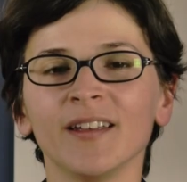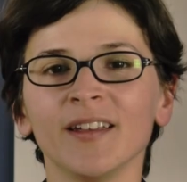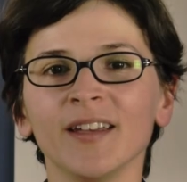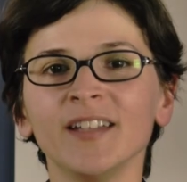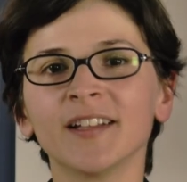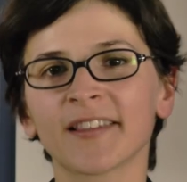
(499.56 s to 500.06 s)

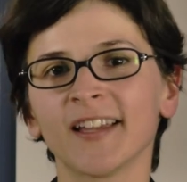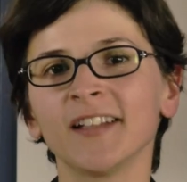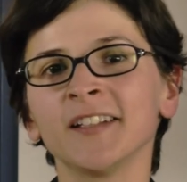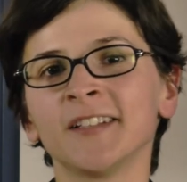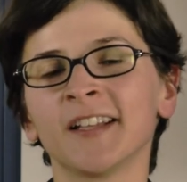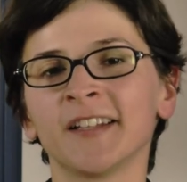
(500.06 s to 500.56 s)
In a
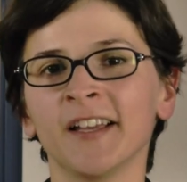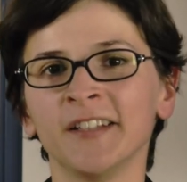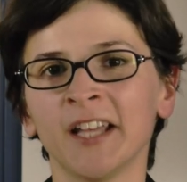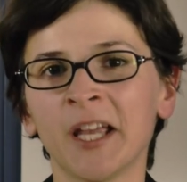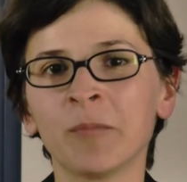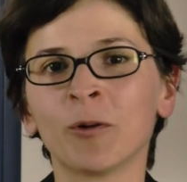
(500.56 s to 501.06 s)
study that
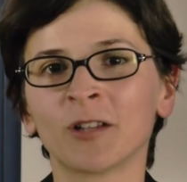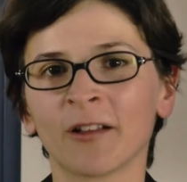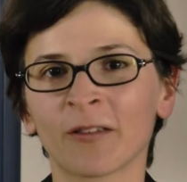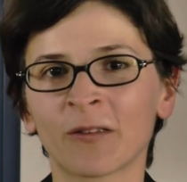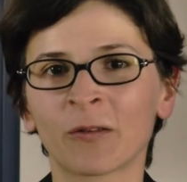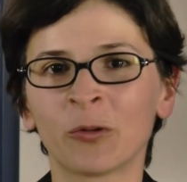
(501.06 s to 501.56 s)
enabled
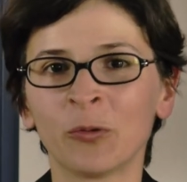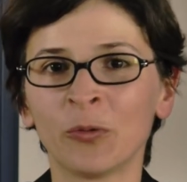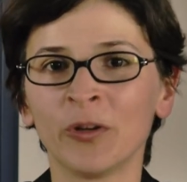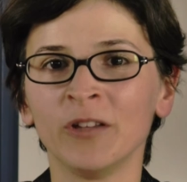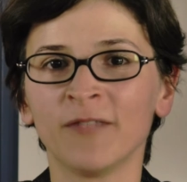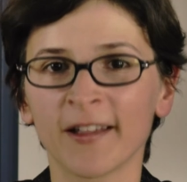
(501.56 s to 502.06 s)
us to
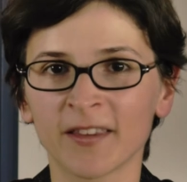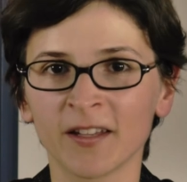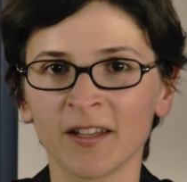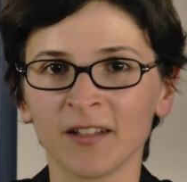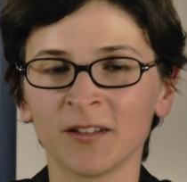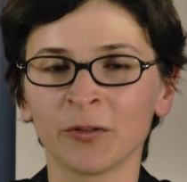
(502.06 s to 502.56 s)

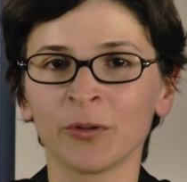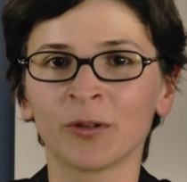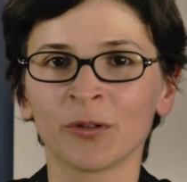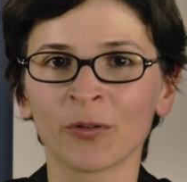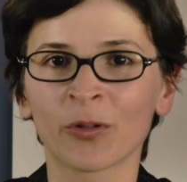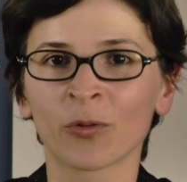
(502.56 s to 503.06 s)
investigate the
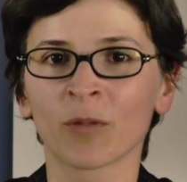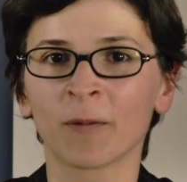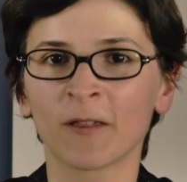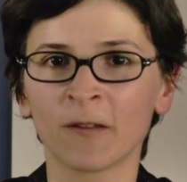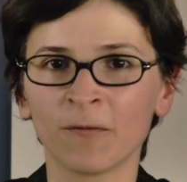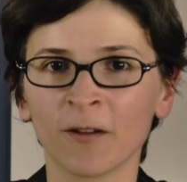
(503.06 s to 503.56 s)
returns to
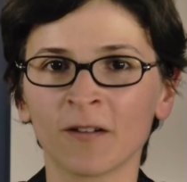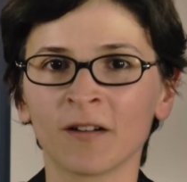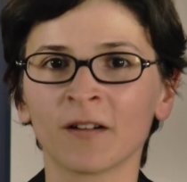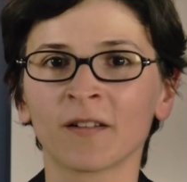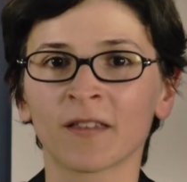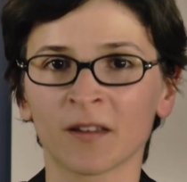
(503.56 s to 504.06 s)
specific
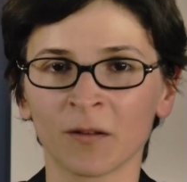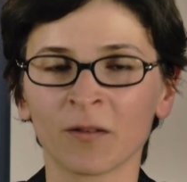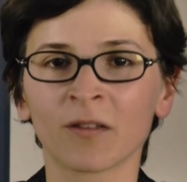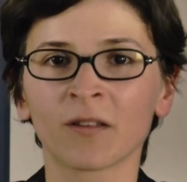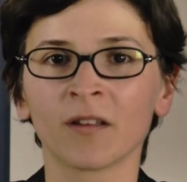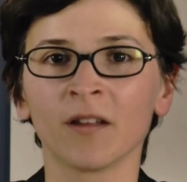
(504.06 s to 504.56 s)
skills,
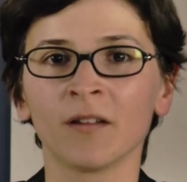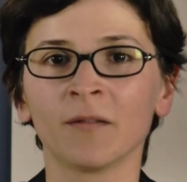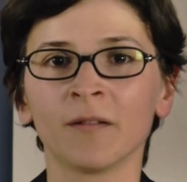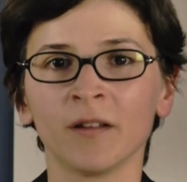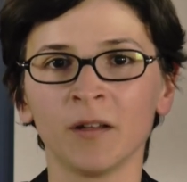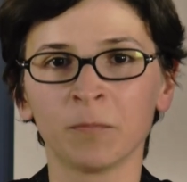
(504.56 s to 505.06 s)

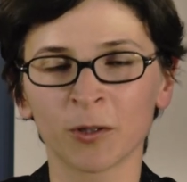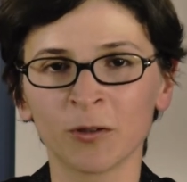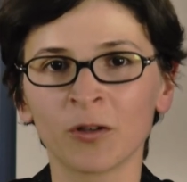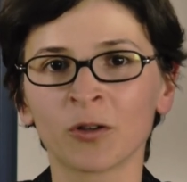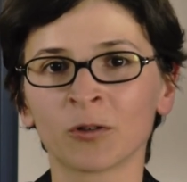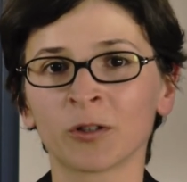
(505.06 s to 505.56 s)
in
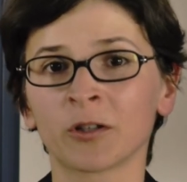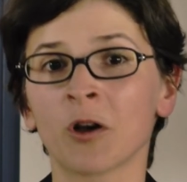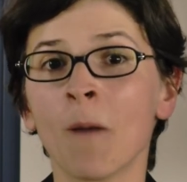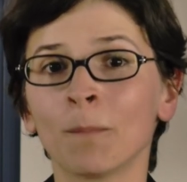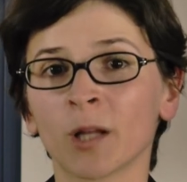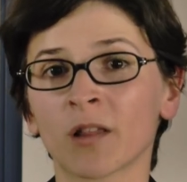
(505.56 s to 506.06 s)
particular
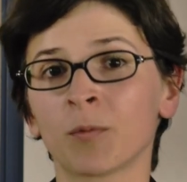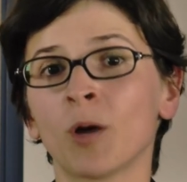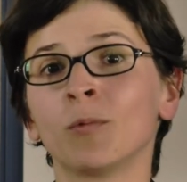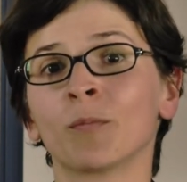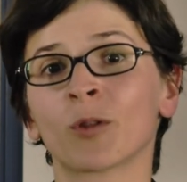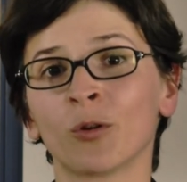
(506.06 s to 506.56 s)
complex
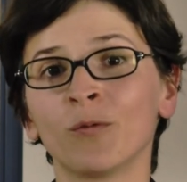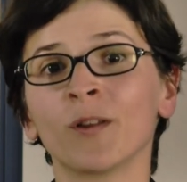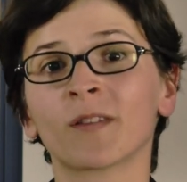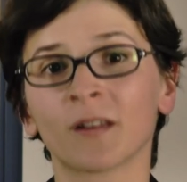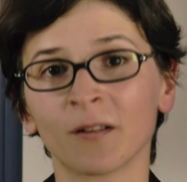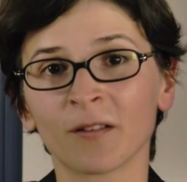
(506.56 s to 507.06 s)
problem-solving
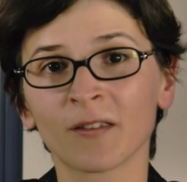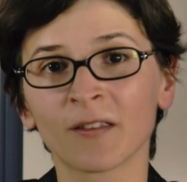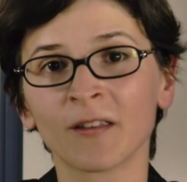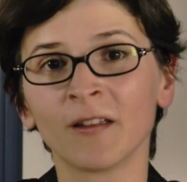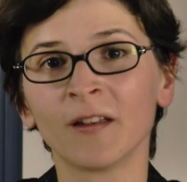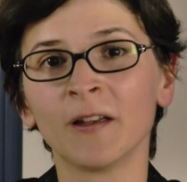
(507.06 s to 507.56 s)
skills,
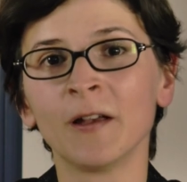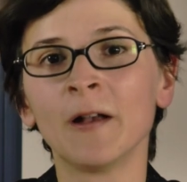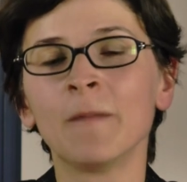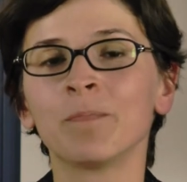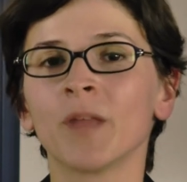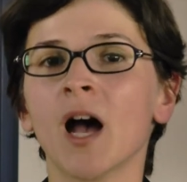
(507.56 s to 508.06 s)

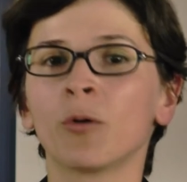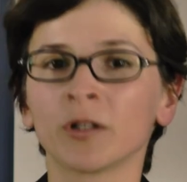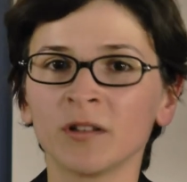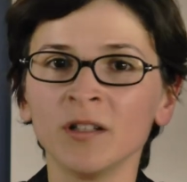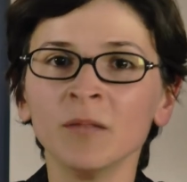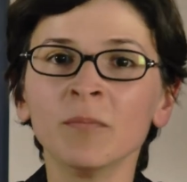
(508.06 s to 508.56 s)
our
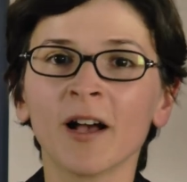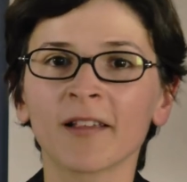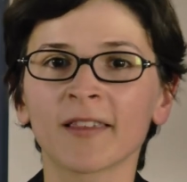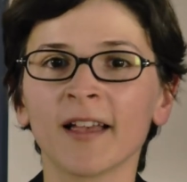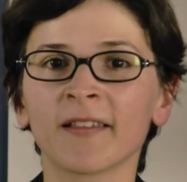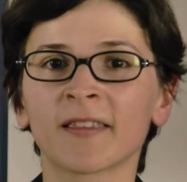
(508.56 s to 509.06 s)
team
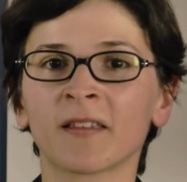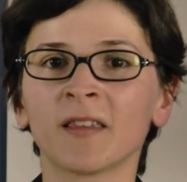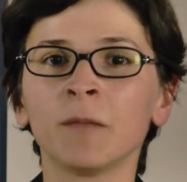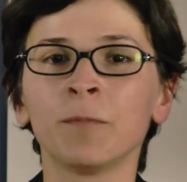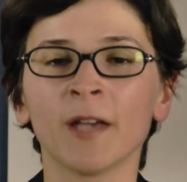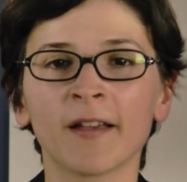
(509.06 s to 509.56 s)
assessed the
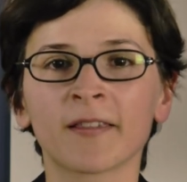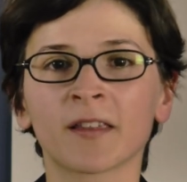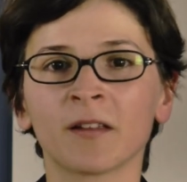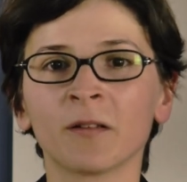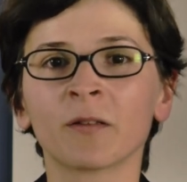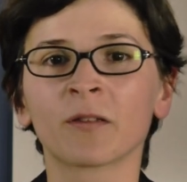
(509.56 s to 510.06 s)
CPS
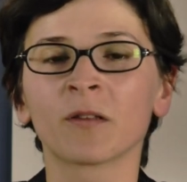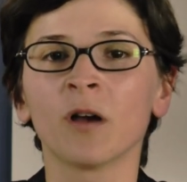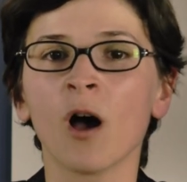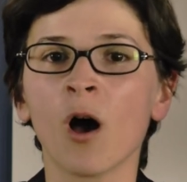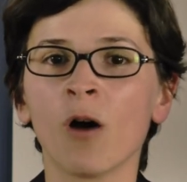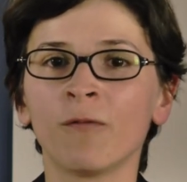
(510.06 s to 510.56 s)
skills
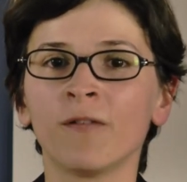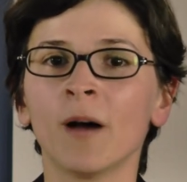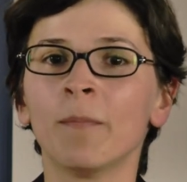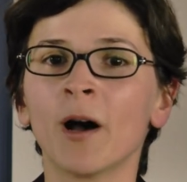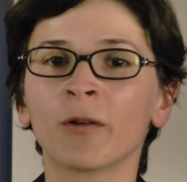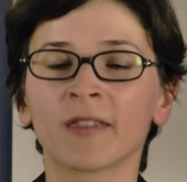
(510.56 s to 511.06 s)
of
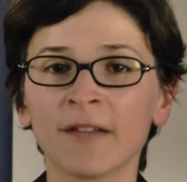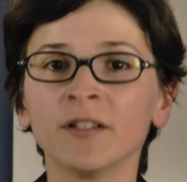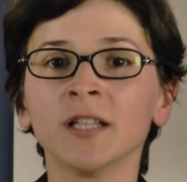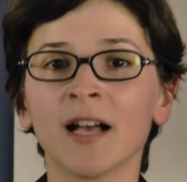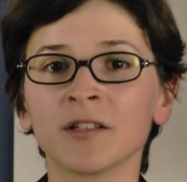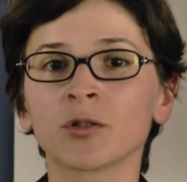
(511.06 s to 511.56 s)
about
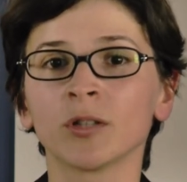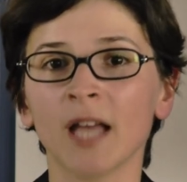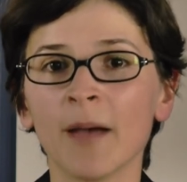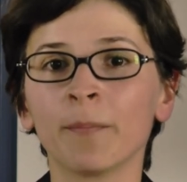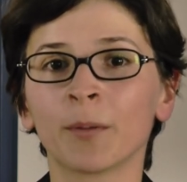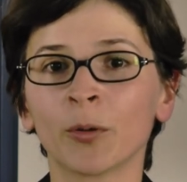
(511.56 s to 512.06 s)
700
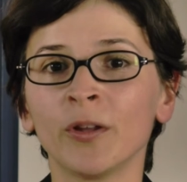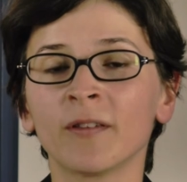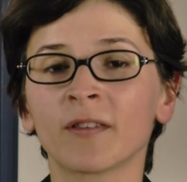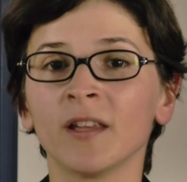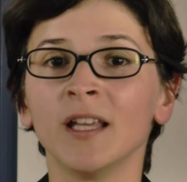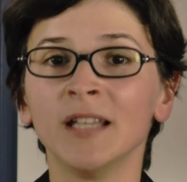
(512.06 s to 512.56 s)
employees
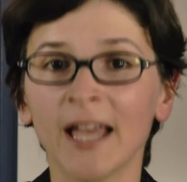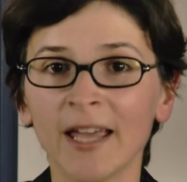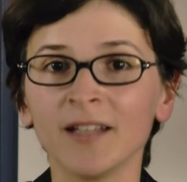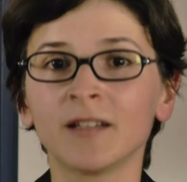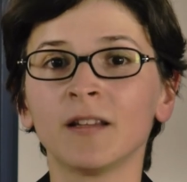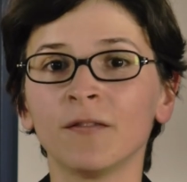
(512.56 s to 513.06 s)
in
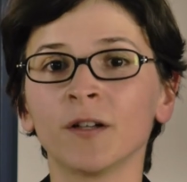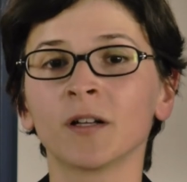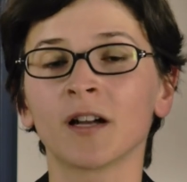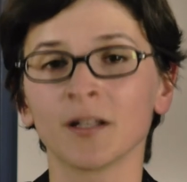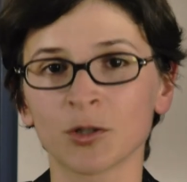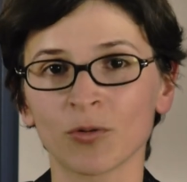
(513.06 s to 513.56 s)
8 different
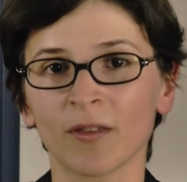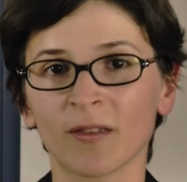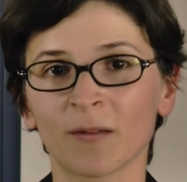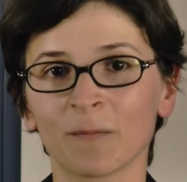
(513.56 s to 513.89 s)
countries.